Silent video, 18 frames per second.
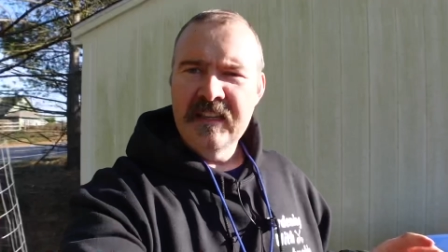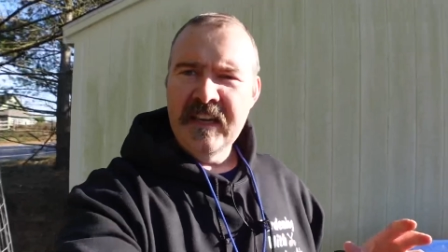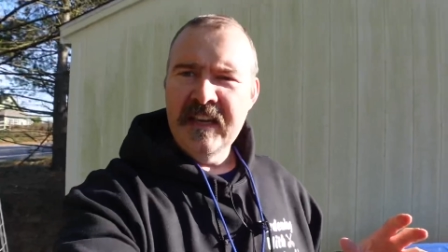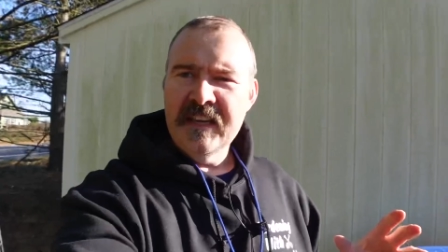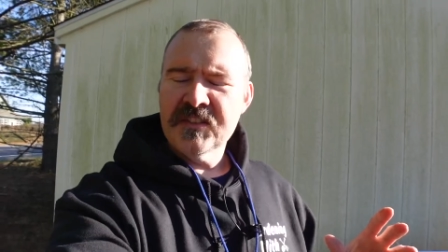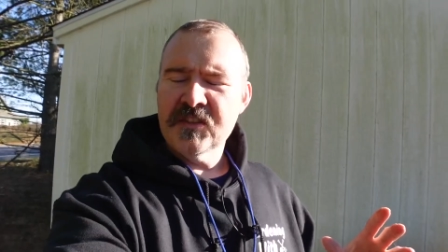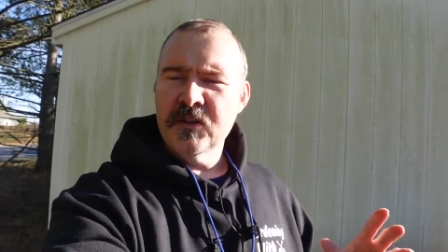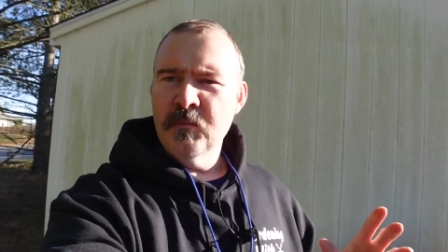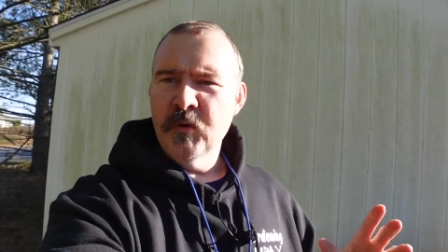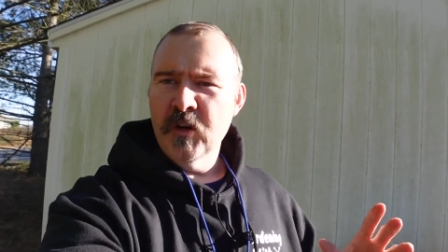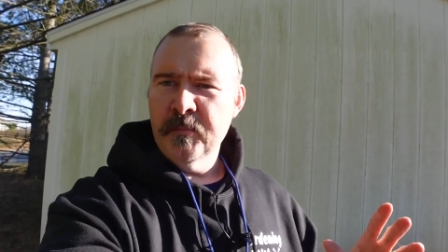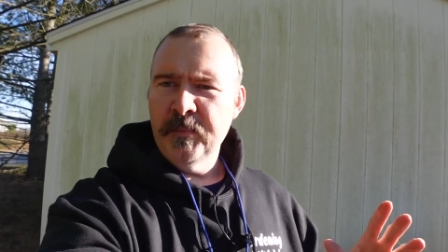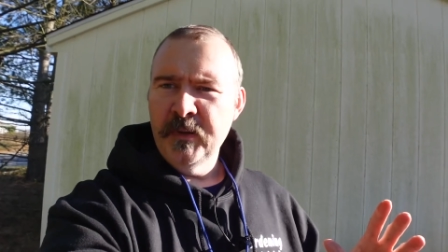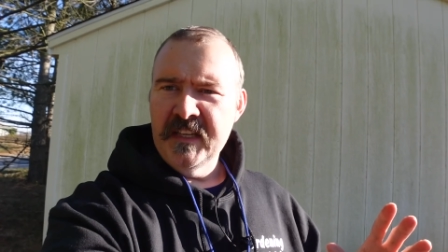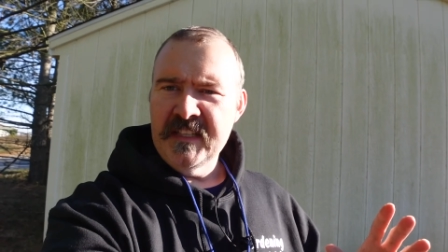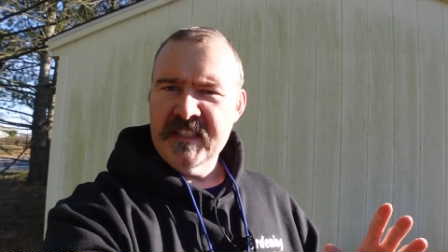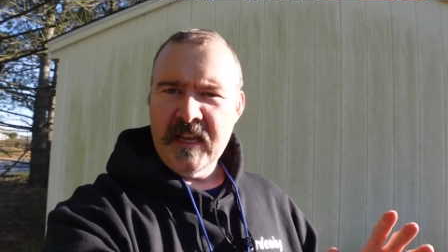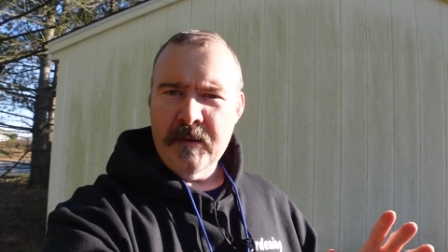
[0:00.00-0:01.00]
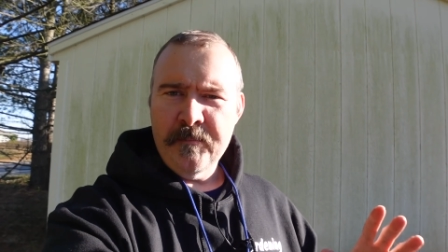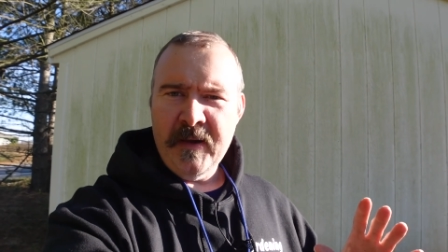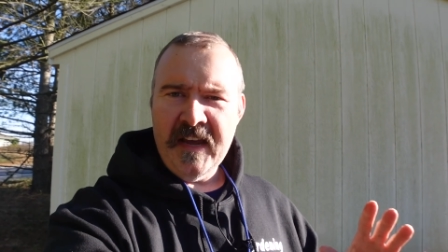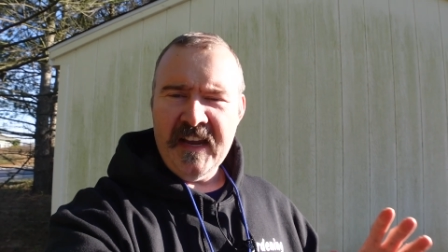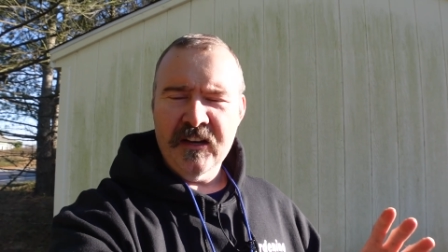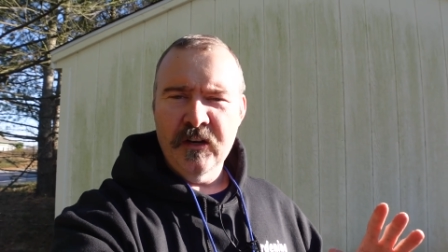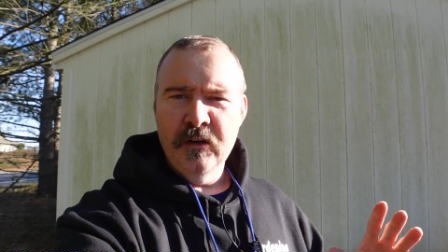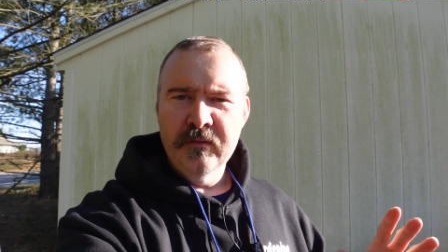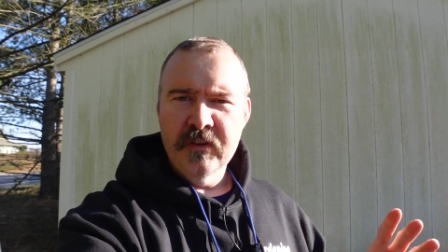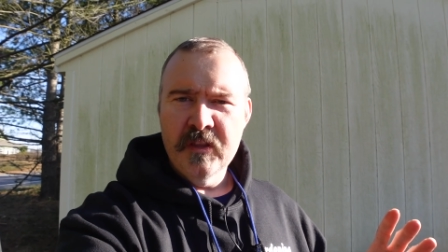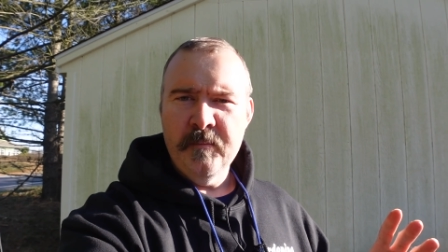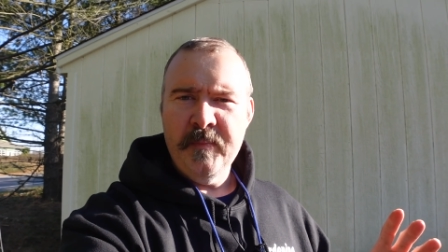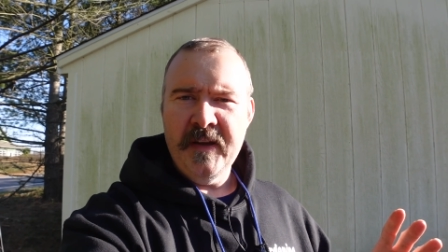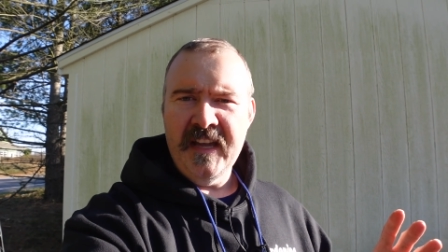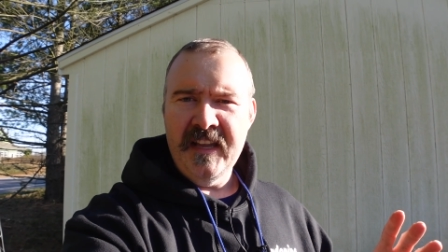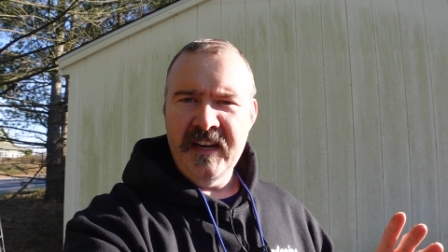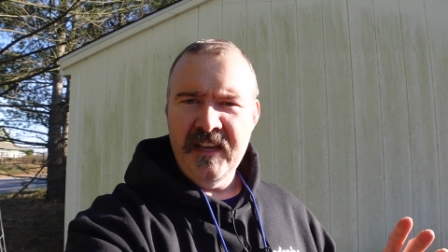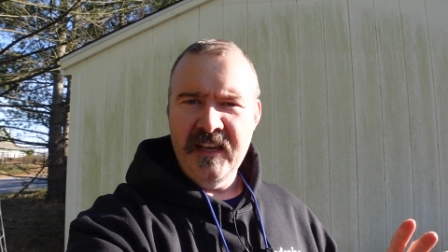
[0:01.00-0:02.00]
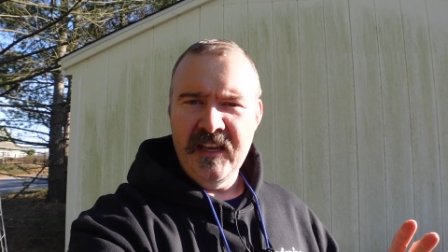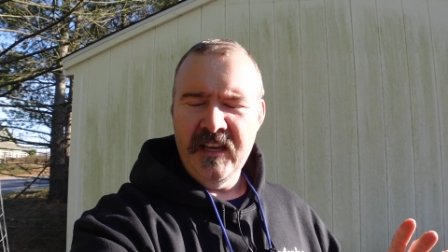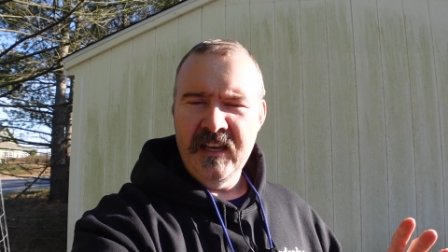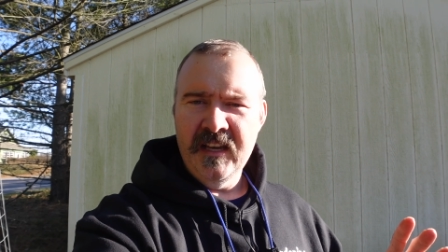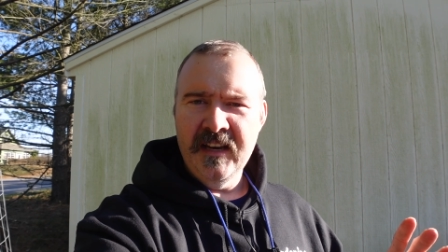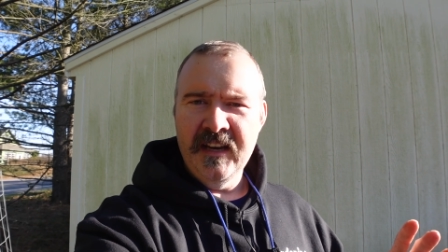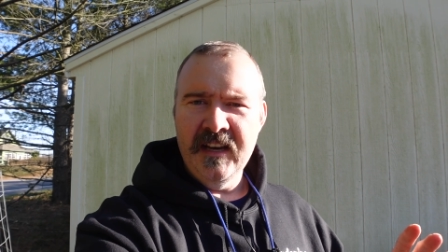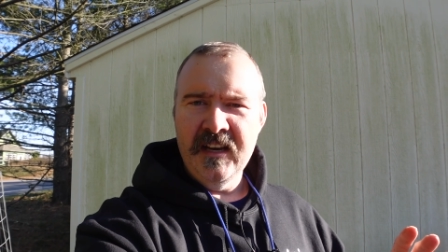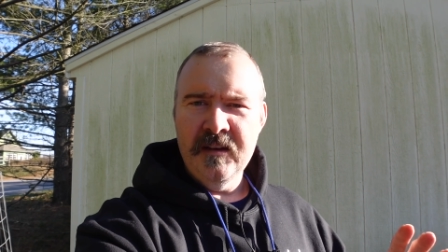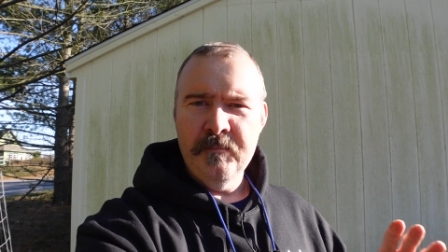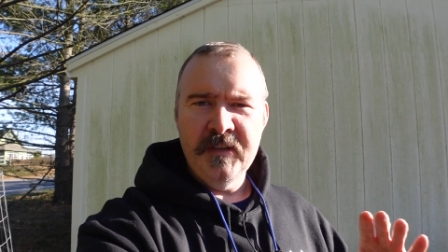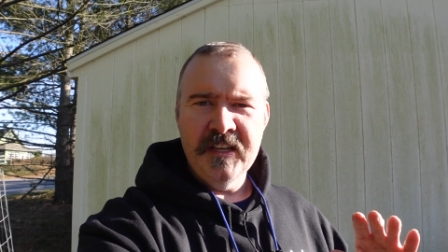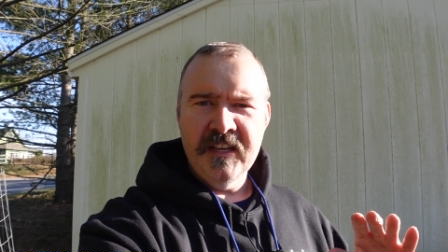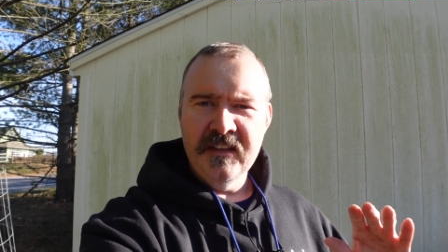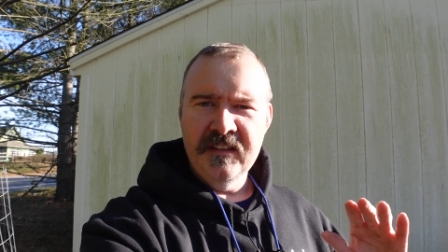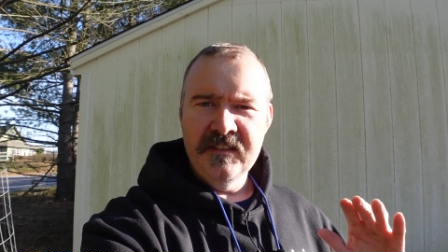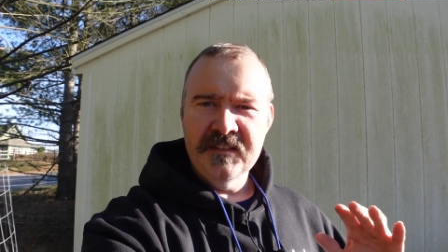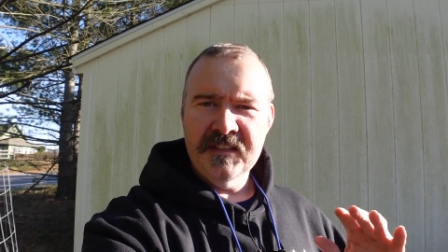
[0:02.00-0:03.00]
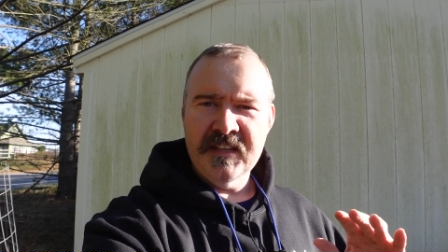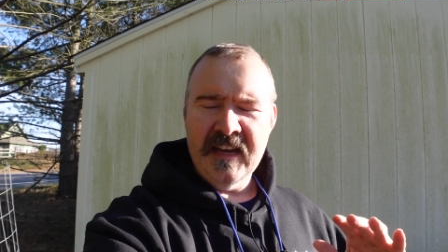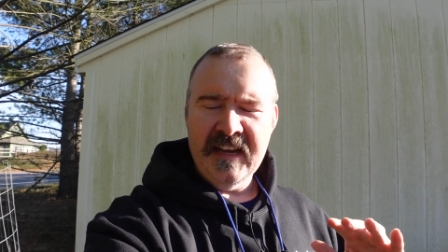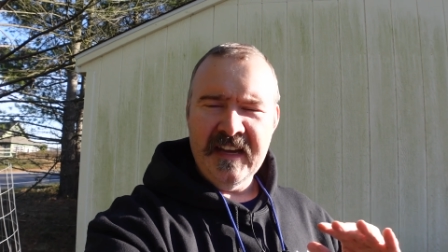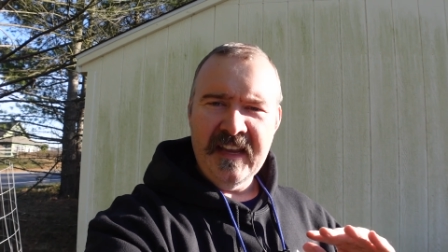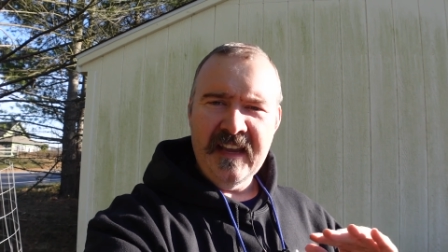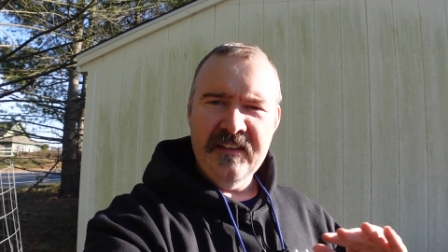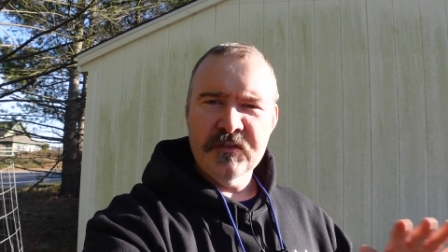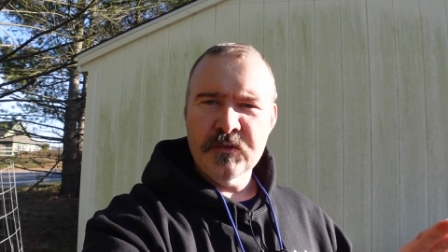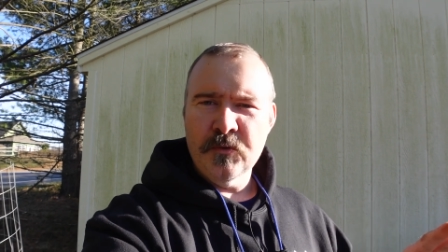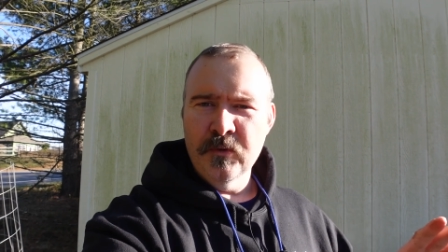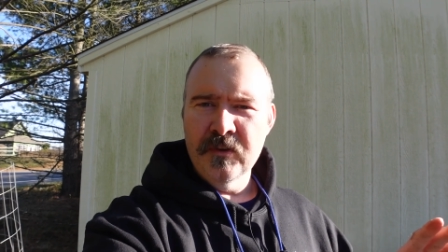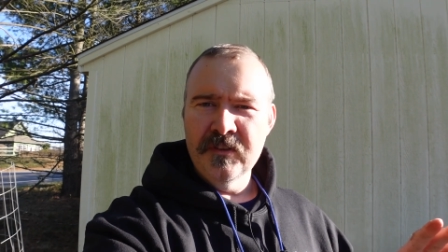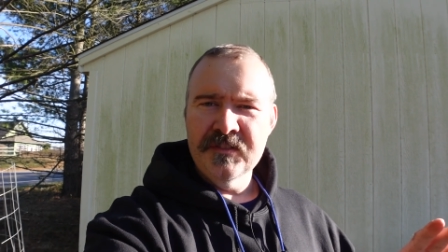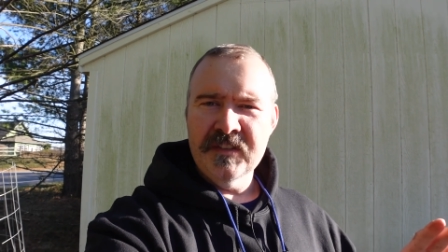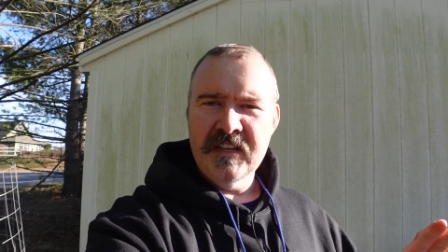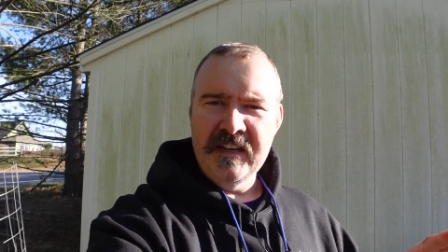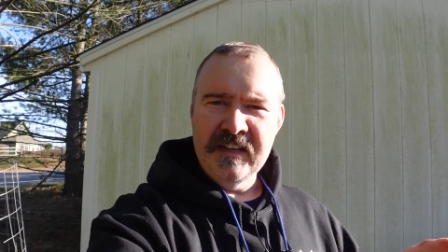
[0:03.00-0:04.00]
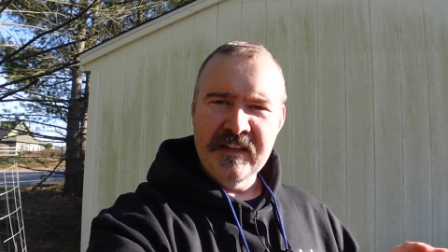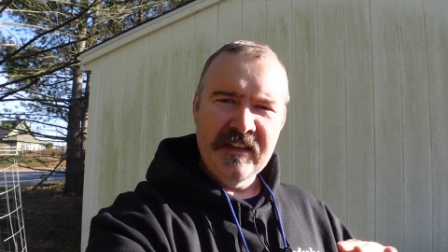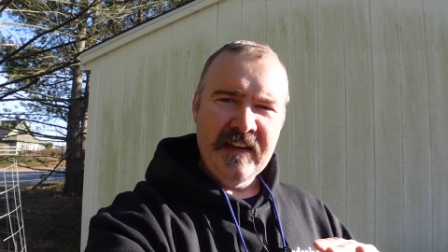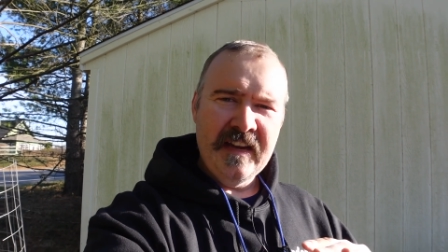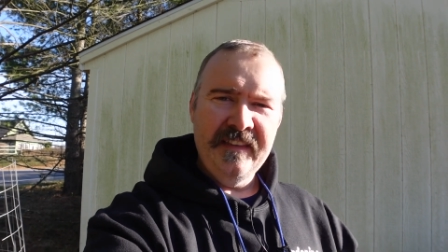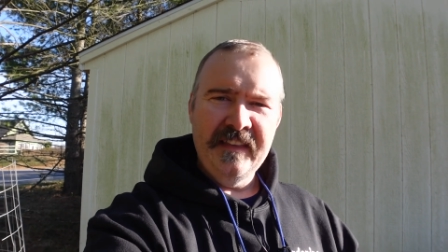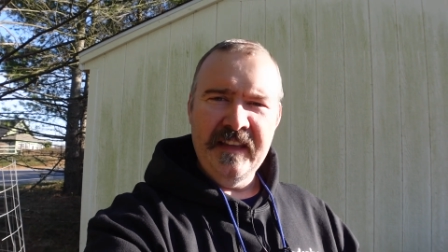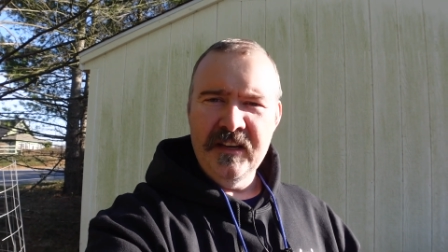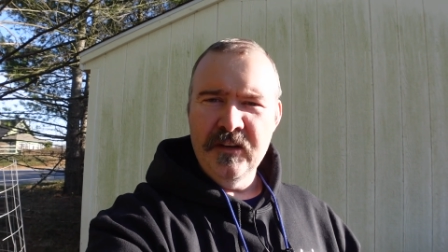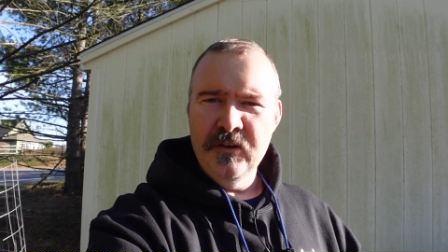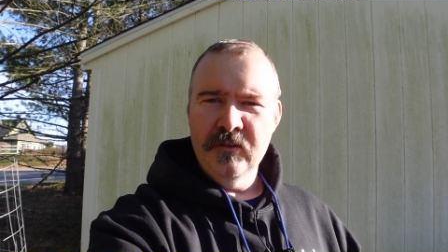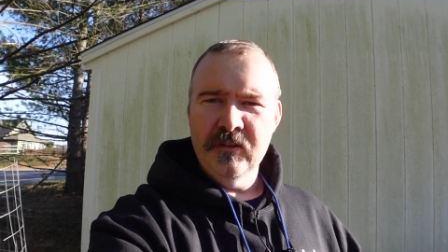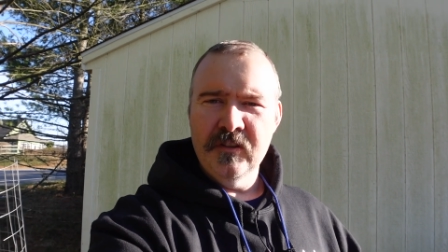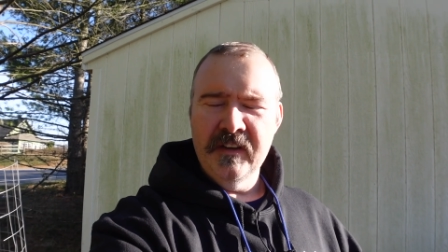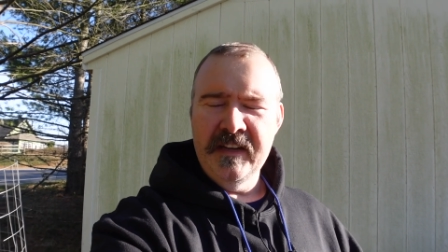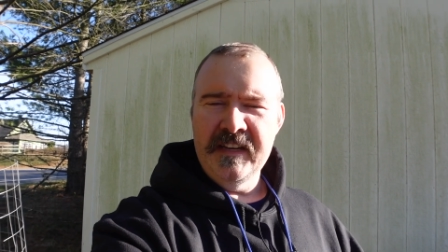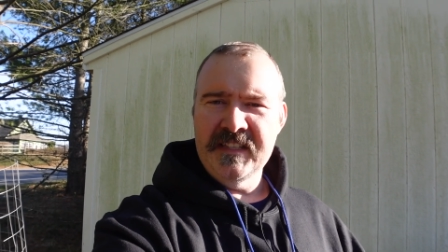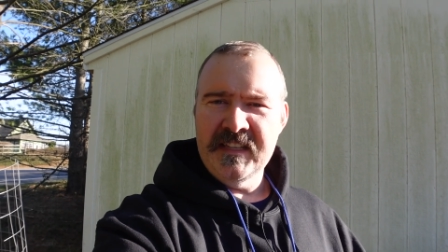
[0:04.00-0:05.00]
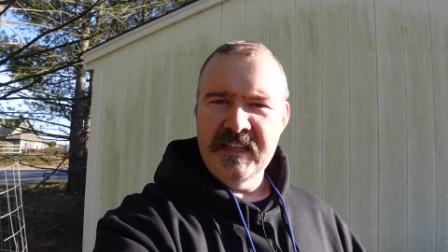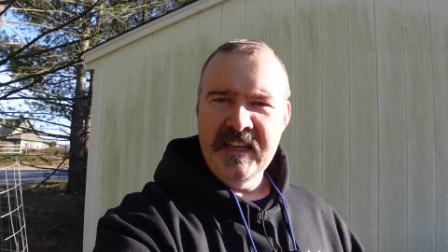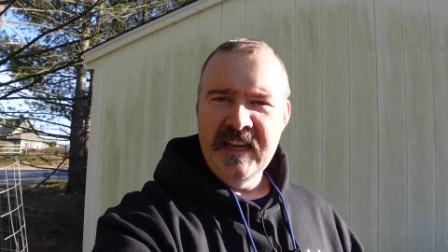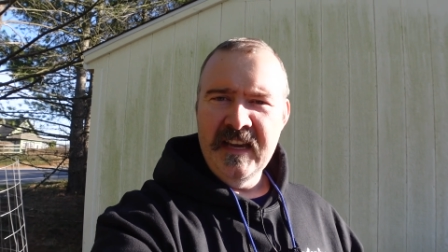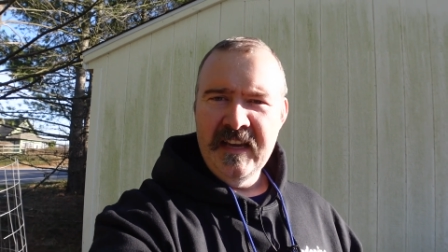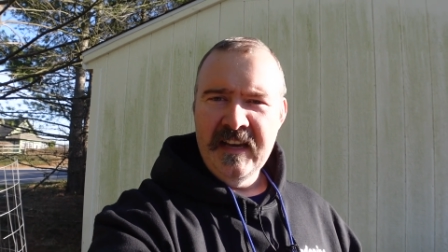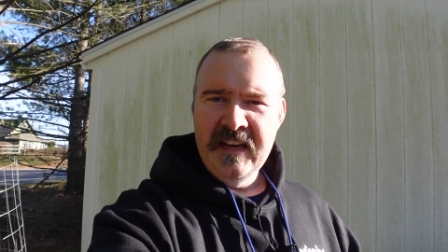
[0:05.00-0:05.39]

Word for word: Yeah, so I'm gonna place that back over the bed uh, because I have squirrels here and they go crazy.